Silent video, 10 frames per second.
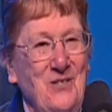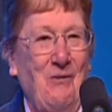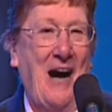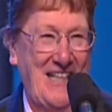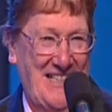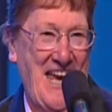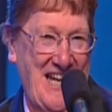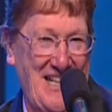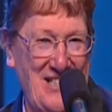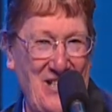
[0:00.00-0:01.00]
so I
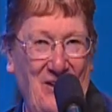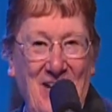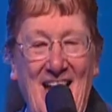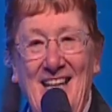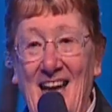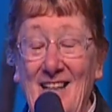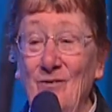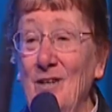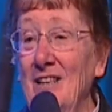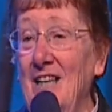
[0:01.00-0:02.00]
take it, you know, and,
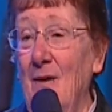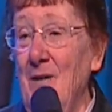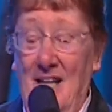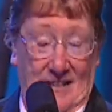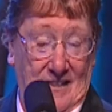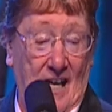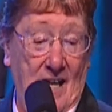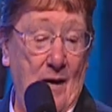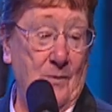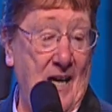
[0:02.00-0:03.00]
and really, I'm not,
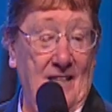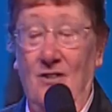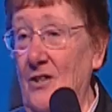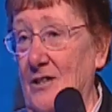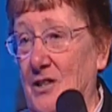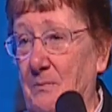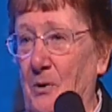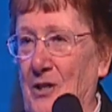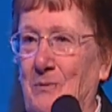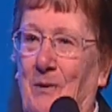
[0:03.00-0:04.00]
I'm kind of good in
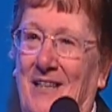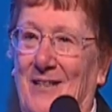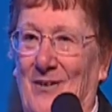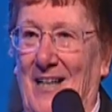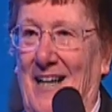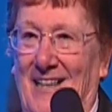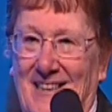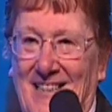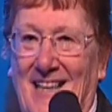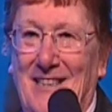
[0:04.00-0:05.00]
sports, but anyway,
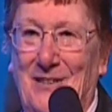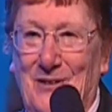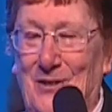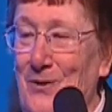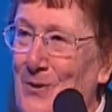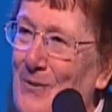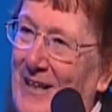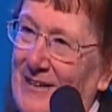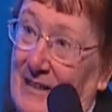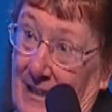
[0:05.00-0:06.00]
I, I didn't do too
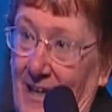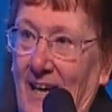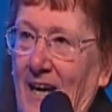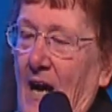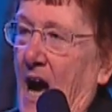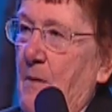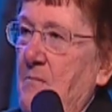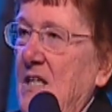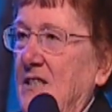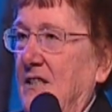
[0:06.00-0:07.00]
well. I, I
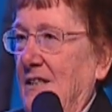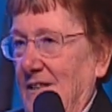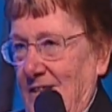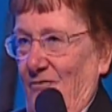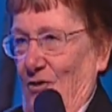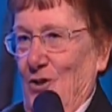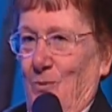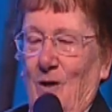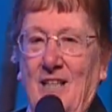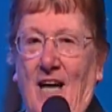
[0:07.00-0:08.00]
missed the
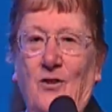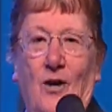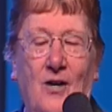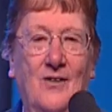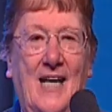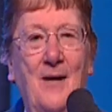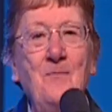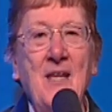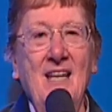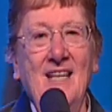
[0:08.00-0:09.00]
first one, and I thought, okay,
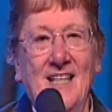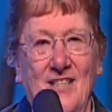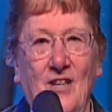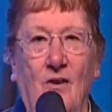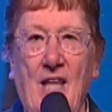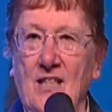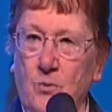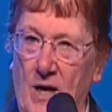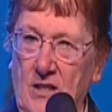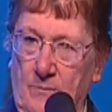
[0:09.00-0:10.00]
you know,
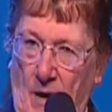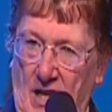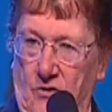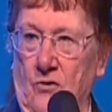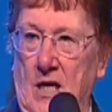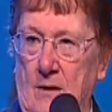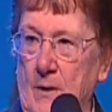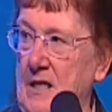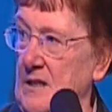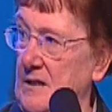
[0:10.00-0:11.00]
that's why you buy three,
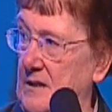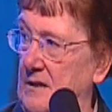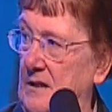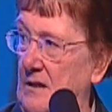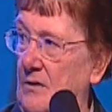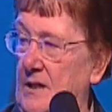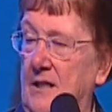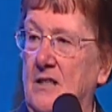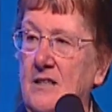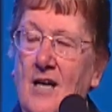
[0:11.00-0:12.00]
because, you know, it,
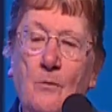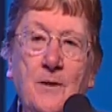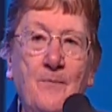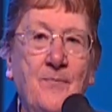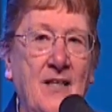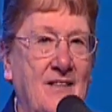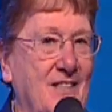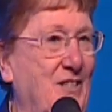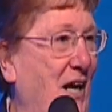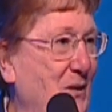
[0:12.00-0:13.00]
it just helps.
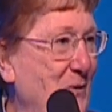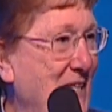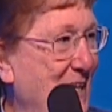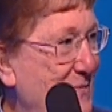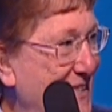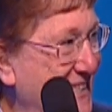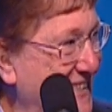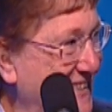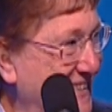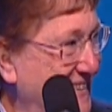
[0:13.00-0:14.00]
The second one I missed,